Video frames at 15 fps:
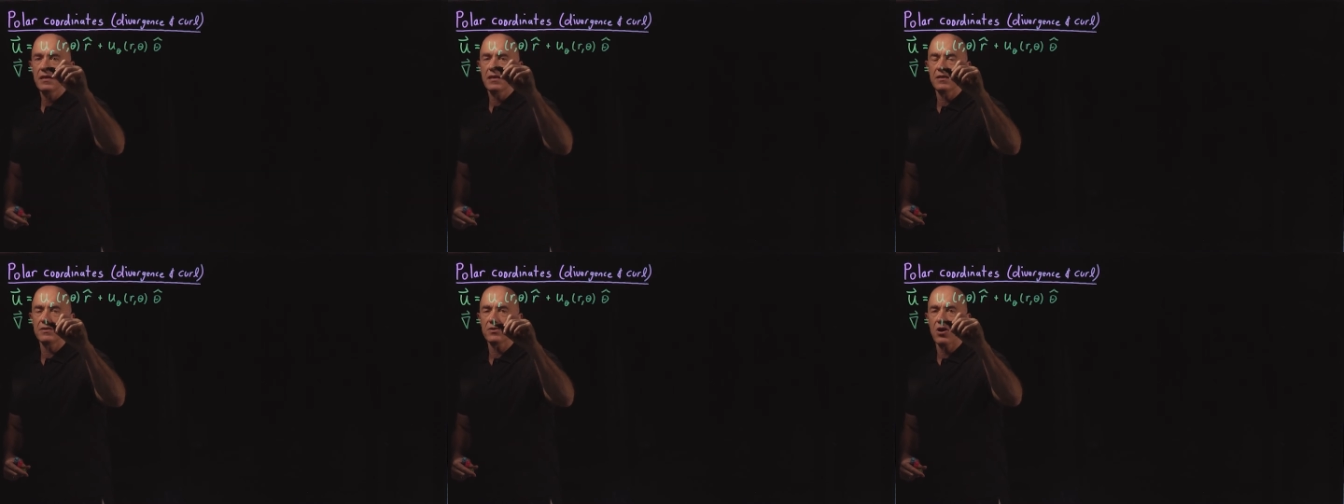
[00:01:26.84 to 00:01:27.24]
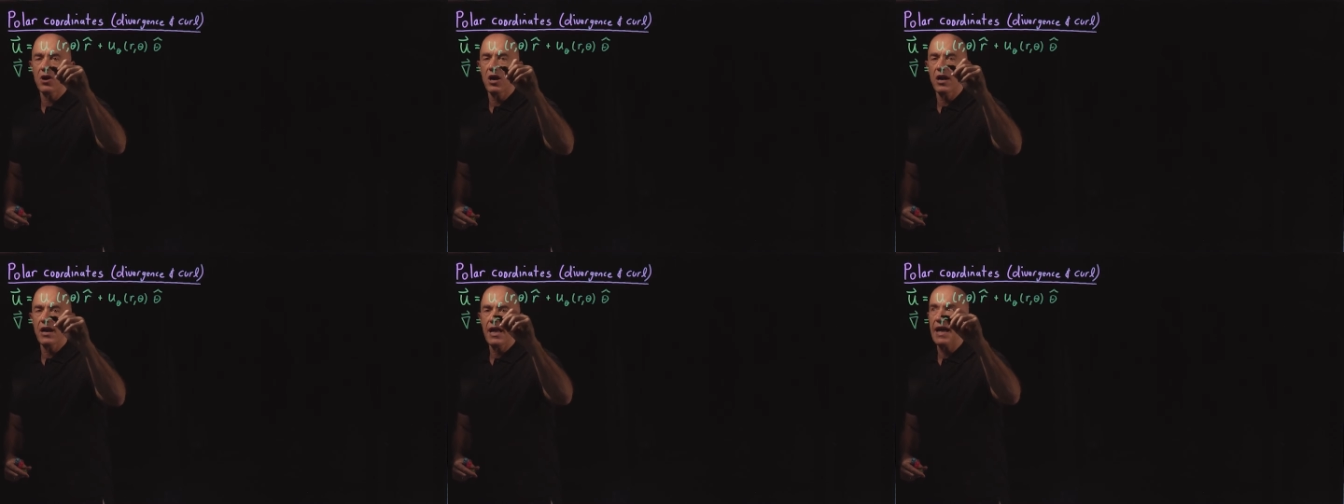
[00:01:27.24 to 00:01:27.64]
is
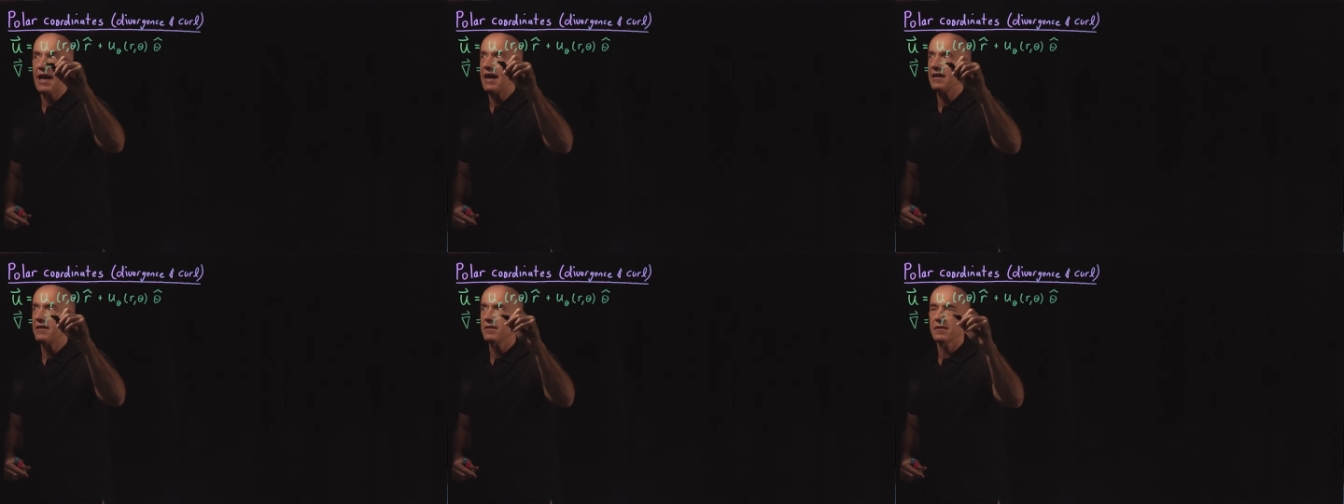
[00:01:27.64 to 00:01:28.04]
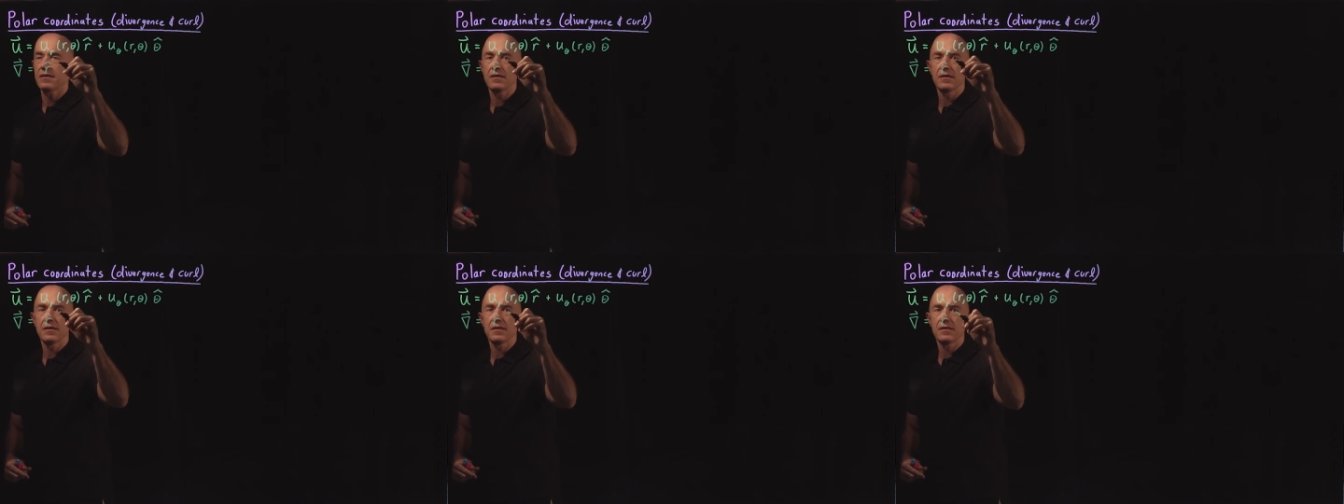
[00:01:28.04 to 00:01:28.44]
r hat
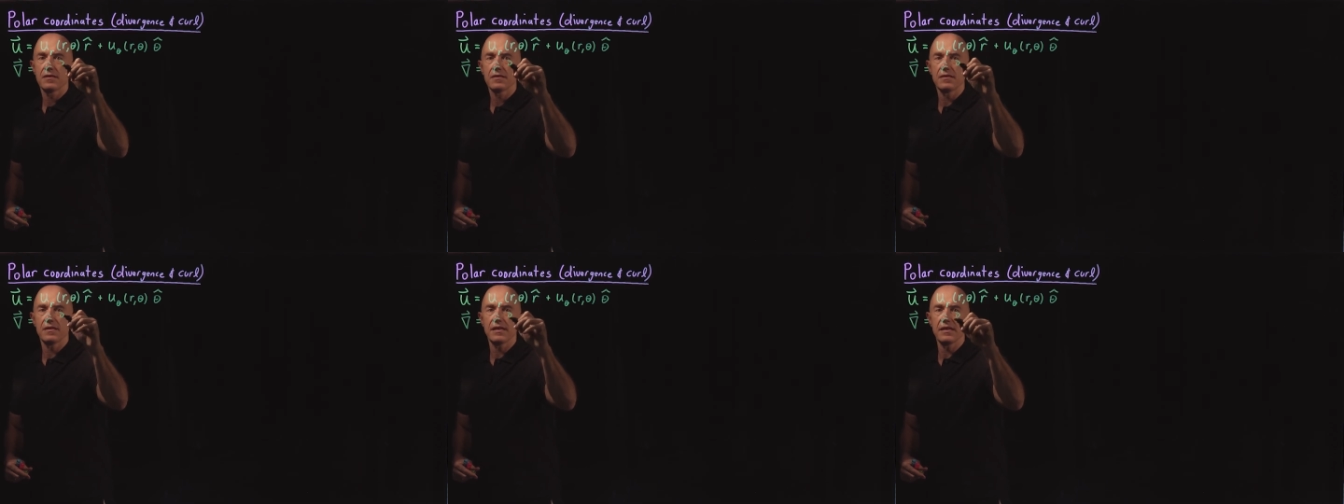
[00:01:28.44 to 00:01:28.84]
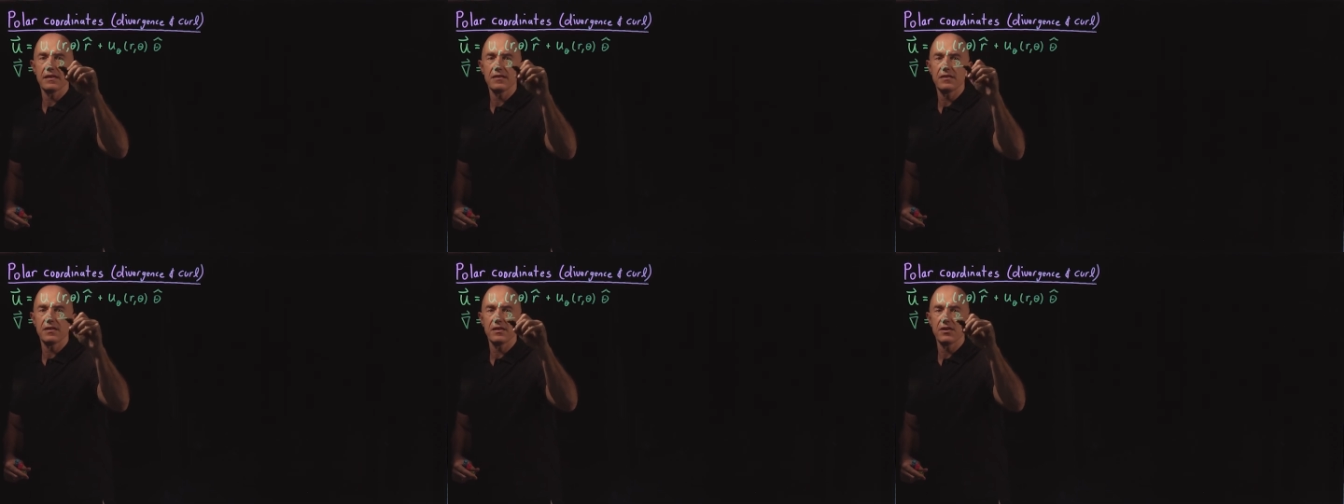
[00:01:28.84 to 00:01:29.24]

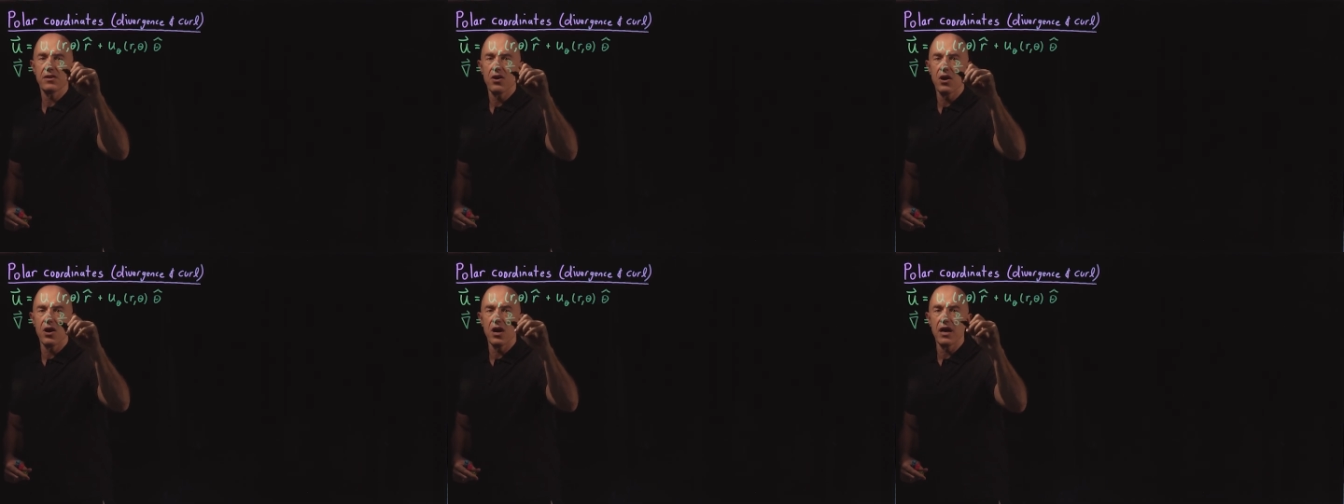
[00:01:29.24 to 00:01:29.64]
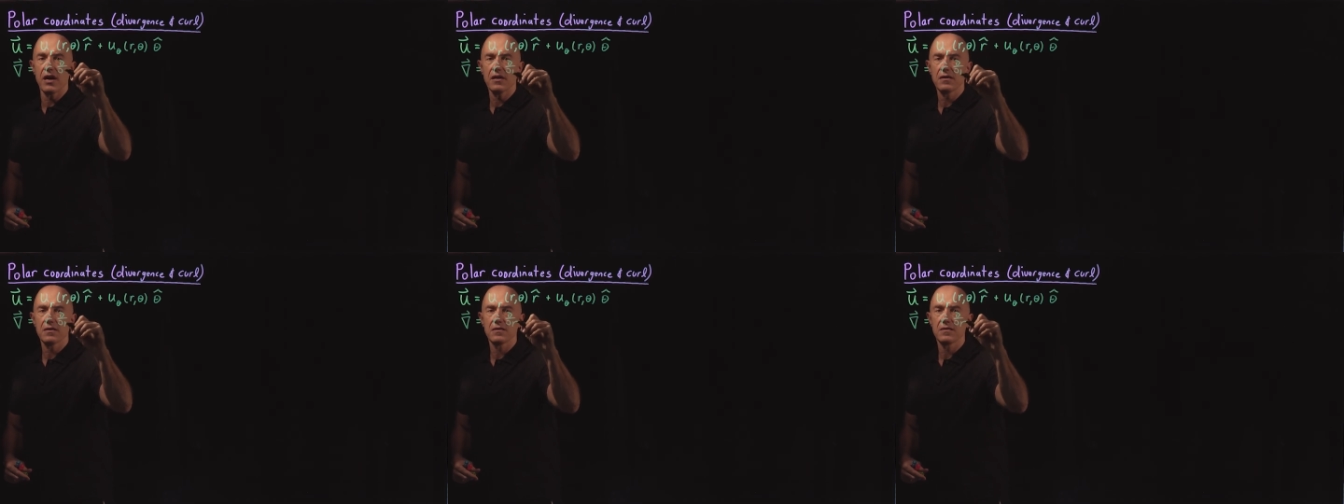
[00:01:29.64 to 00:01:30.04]
d dr